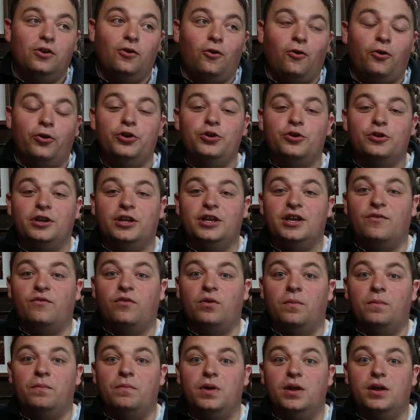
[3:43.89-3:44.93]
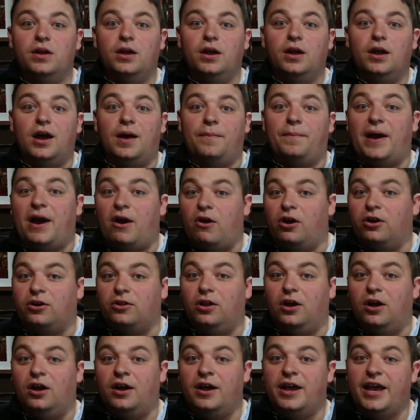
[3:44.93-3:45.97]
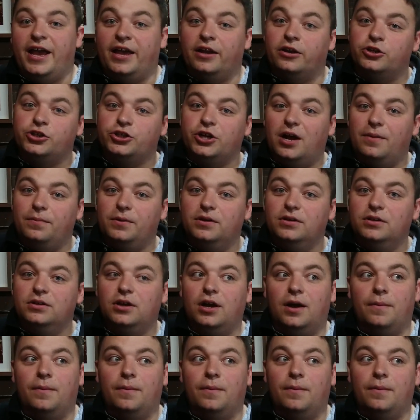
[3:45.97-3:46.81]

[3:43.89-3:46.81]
Or you can give them a power claw and a choppa,